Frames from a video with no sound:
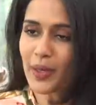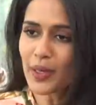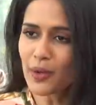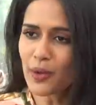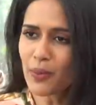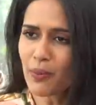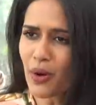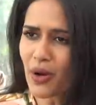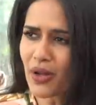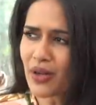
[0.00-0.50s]
be a
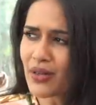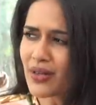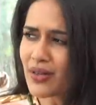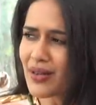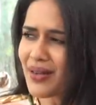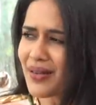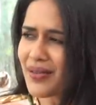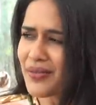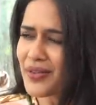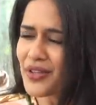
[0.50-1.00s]
good
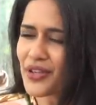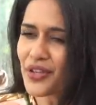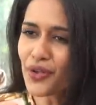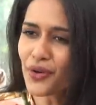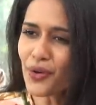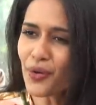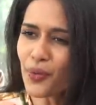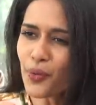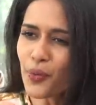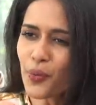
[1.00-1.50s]
model, you
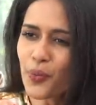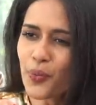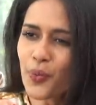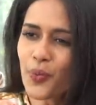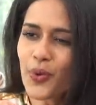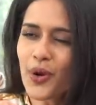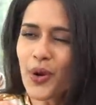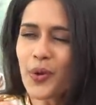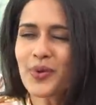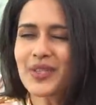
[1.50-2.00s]
know,
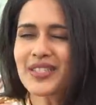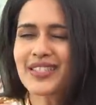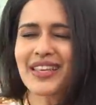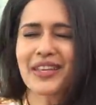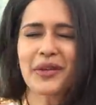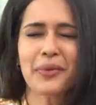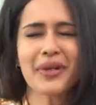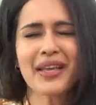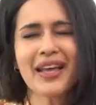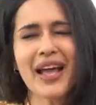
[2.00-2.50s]
we always
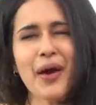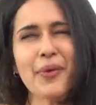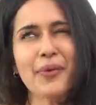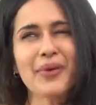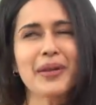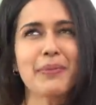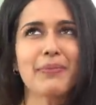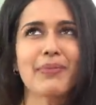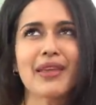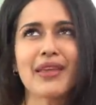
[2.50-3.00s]
think like, how would
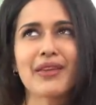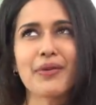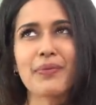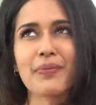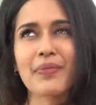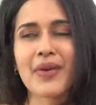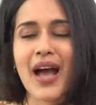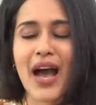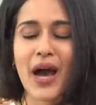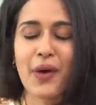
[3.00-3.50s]
it be to,
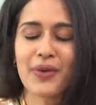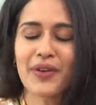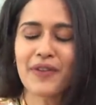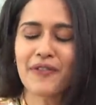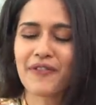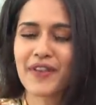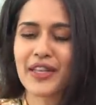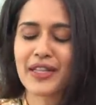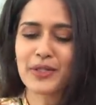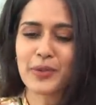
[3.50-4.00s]
how would it
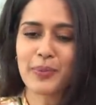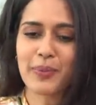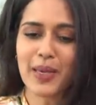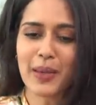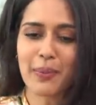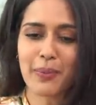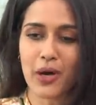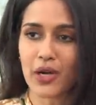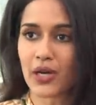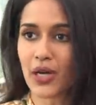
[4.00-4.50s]
feel to be a
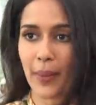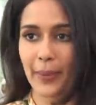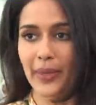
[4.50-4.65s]
model? I